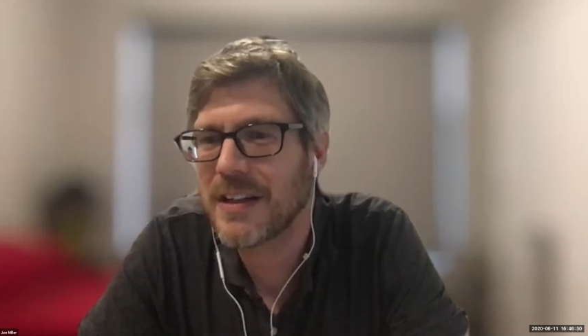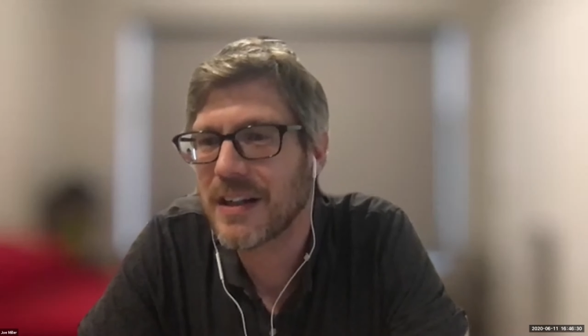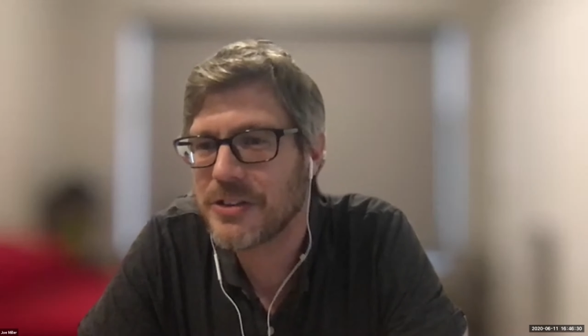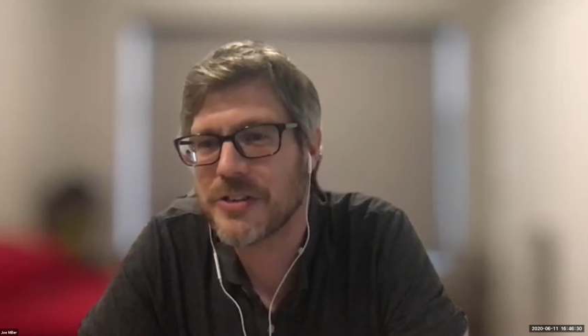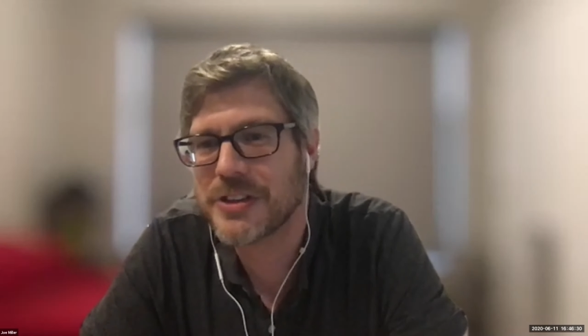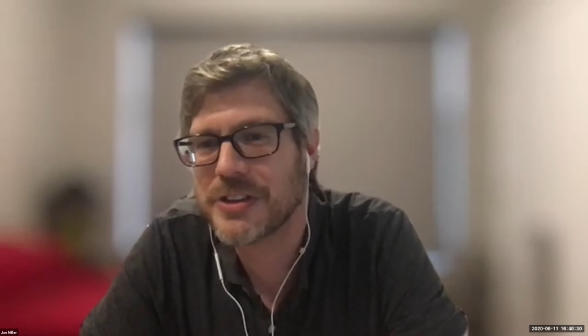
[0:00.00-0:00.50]

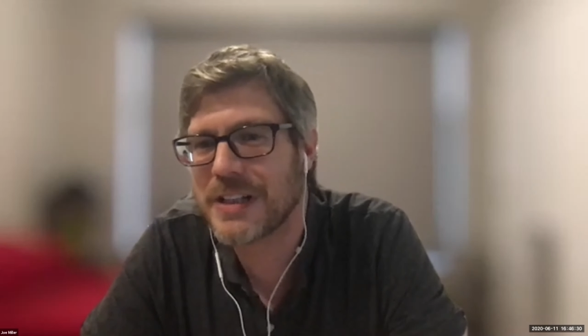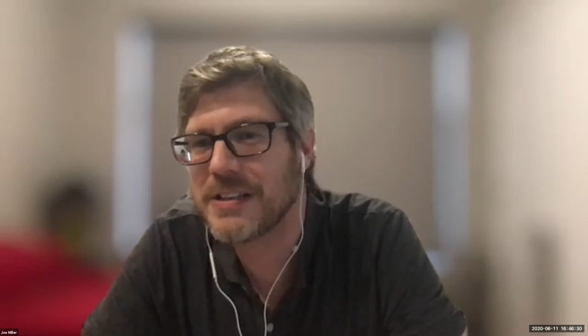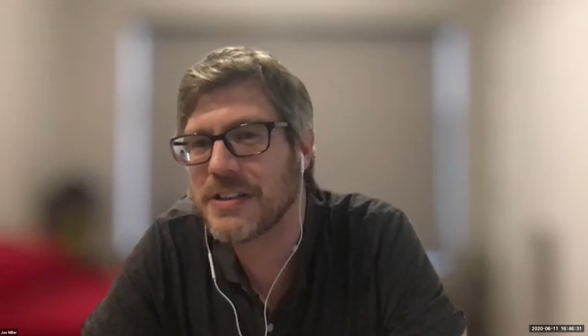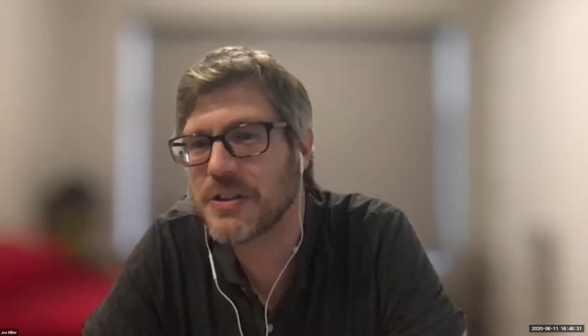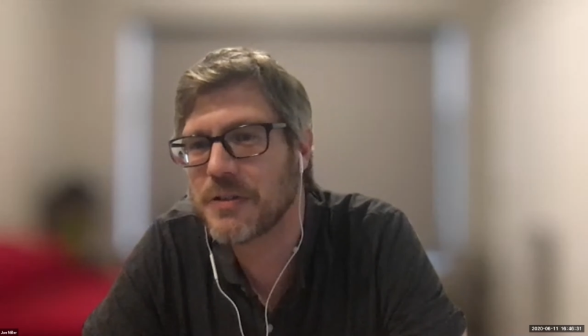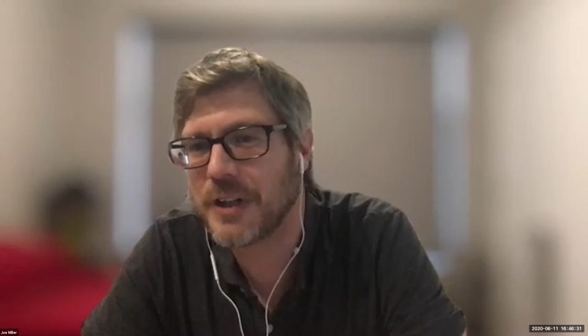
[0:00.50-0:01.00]
Should
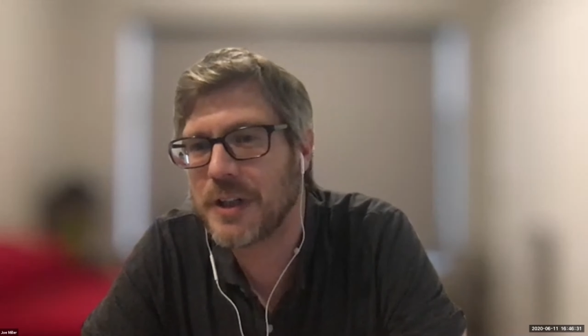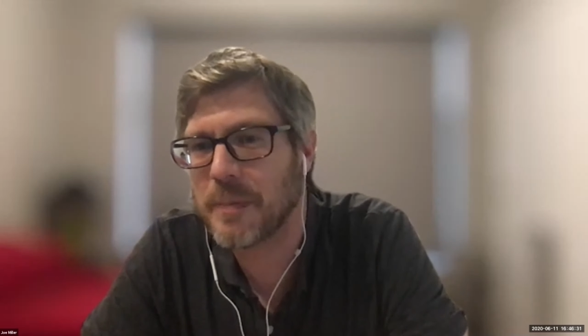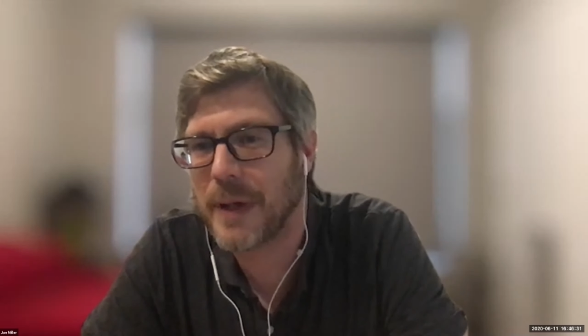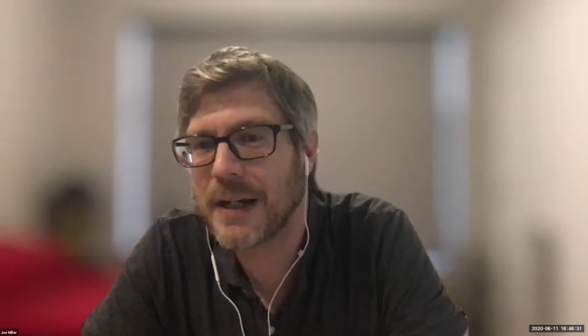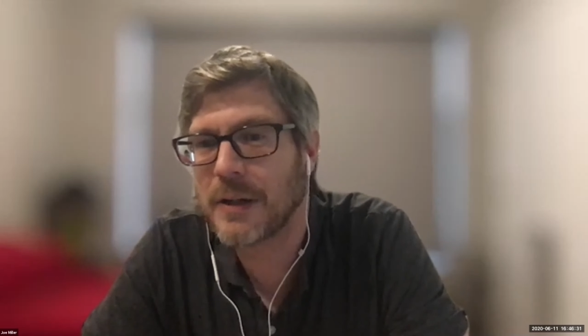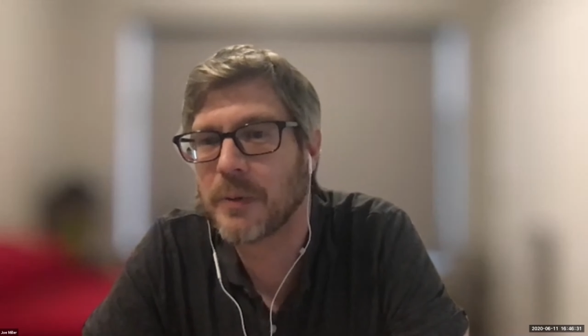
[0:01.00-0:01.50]
scientists fight
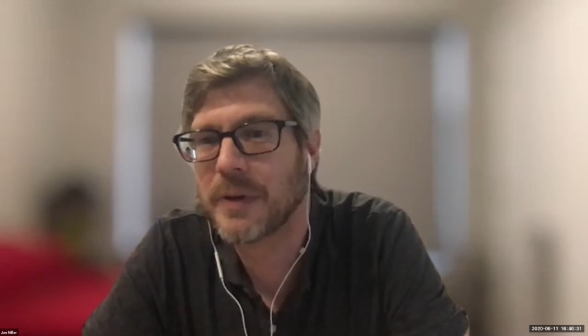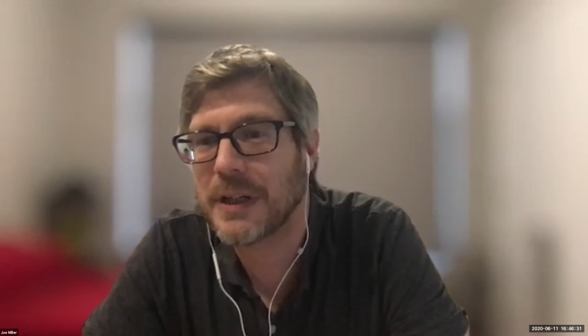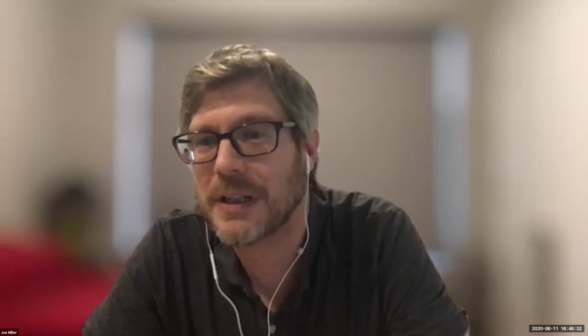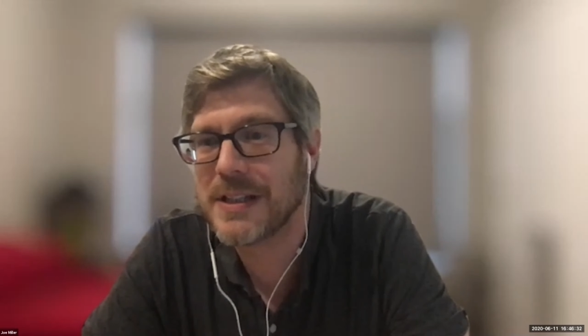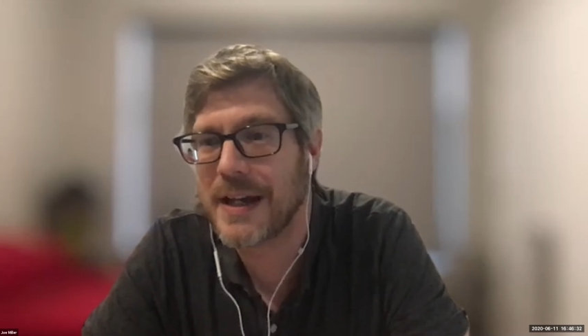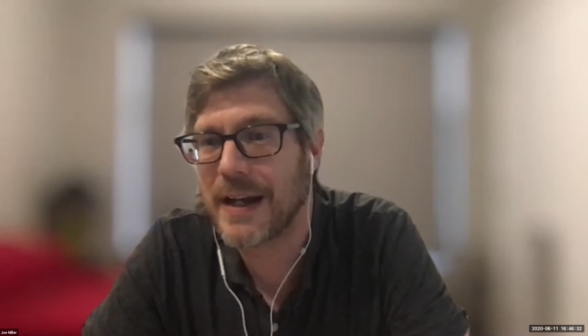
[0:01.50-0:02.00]
back when
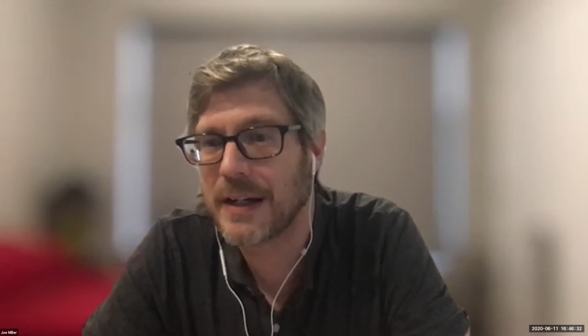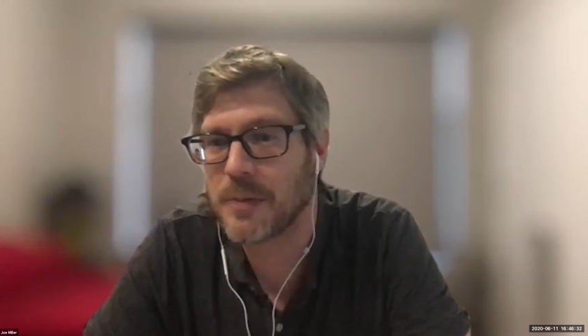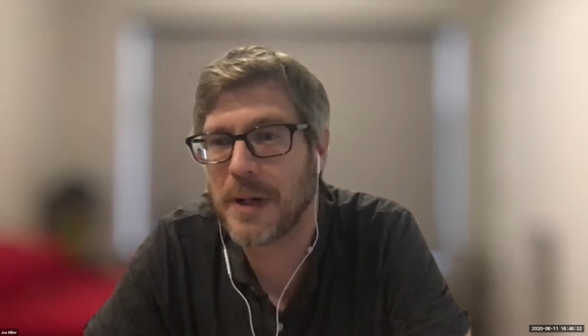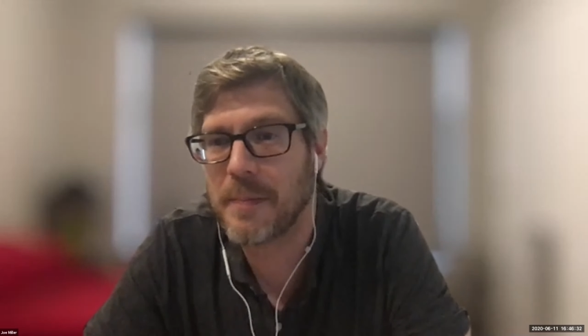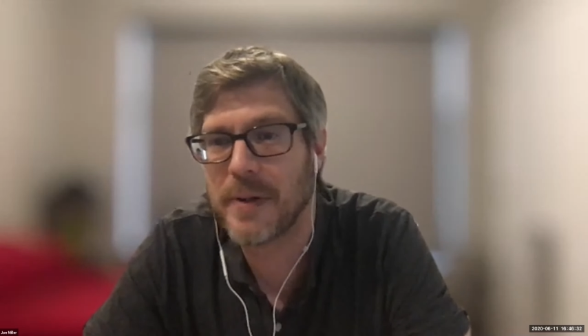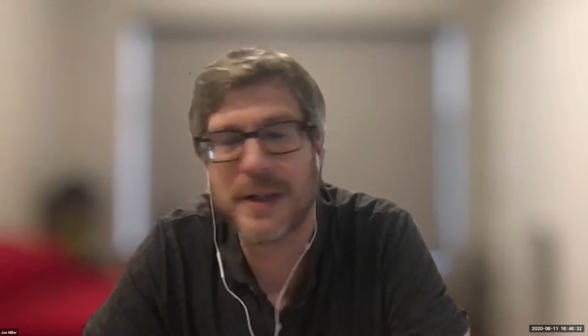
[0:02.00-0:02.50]
attacked
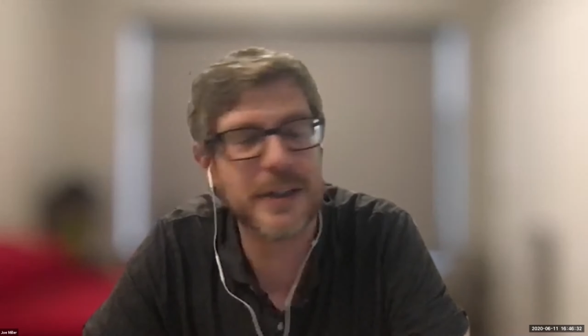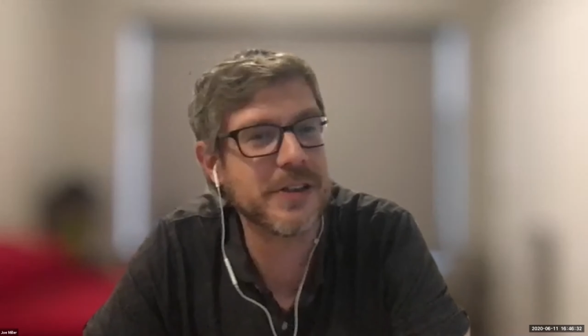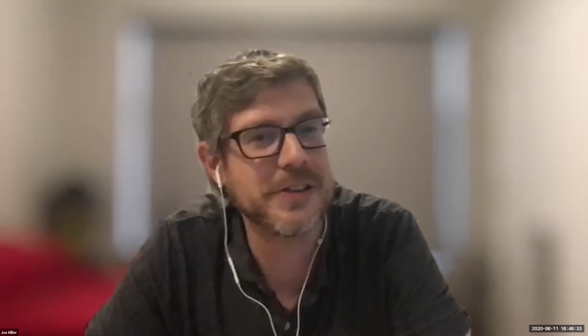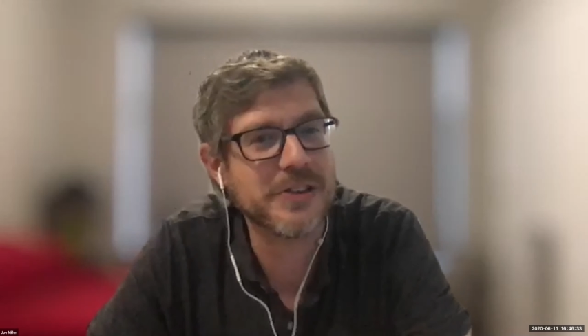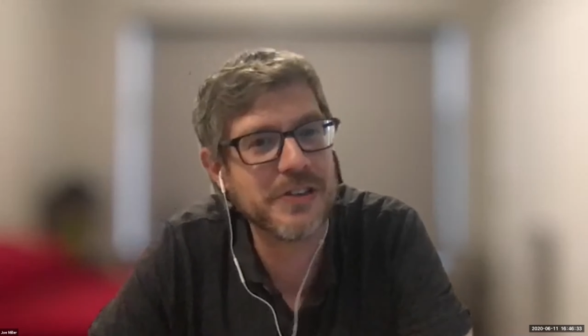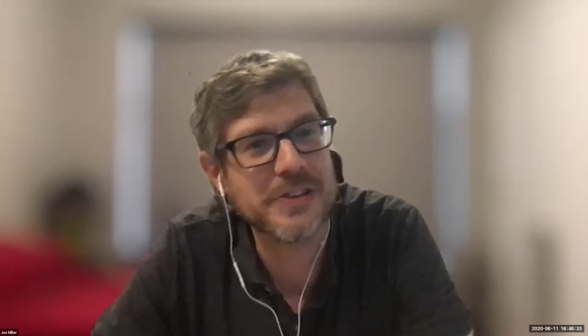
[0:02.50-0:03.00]
by
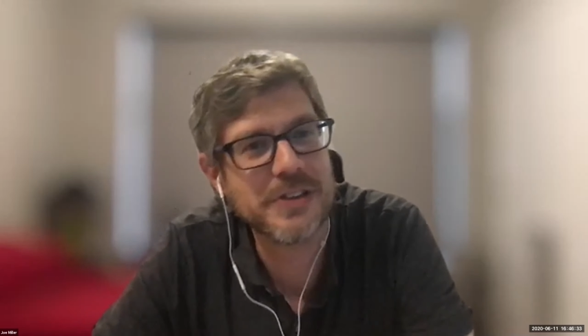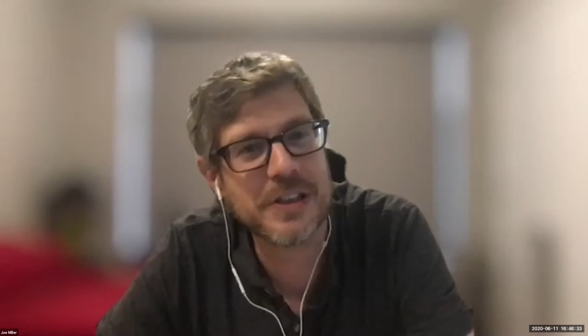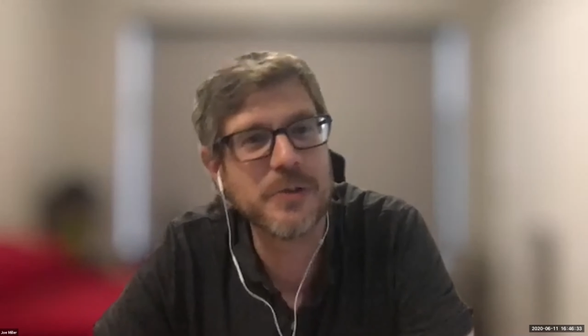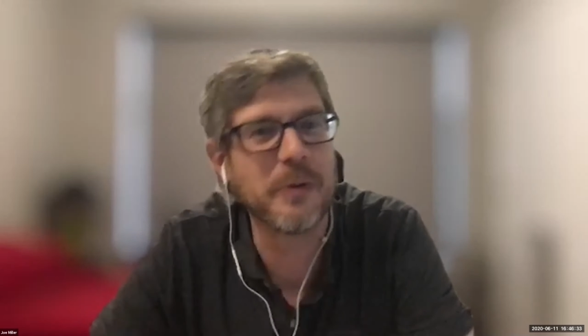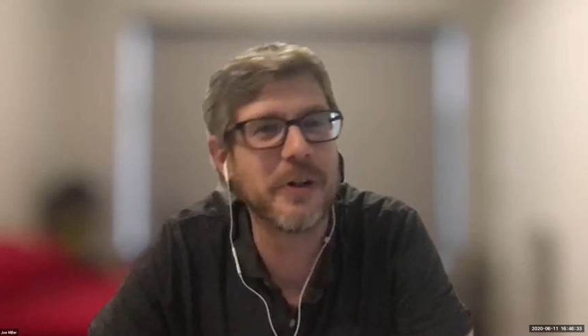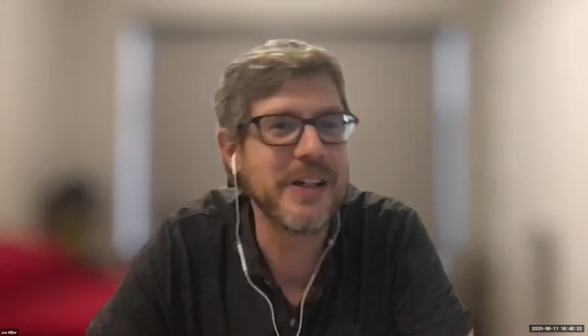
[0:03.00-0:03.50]
politicians in
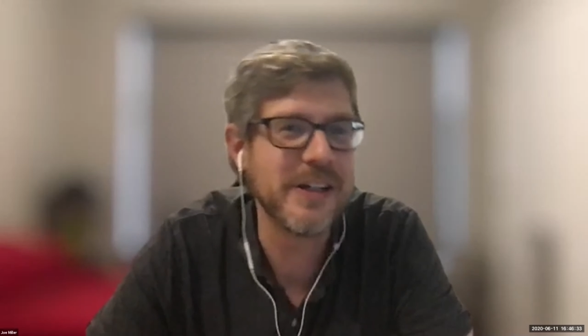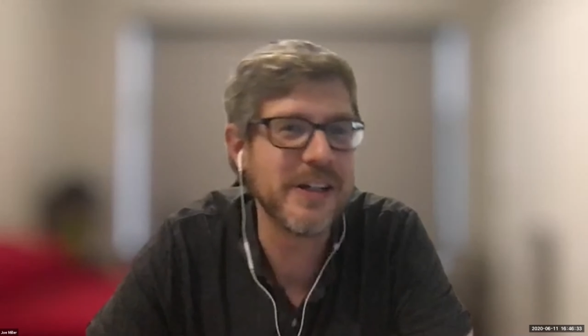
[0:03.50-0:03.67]
this way?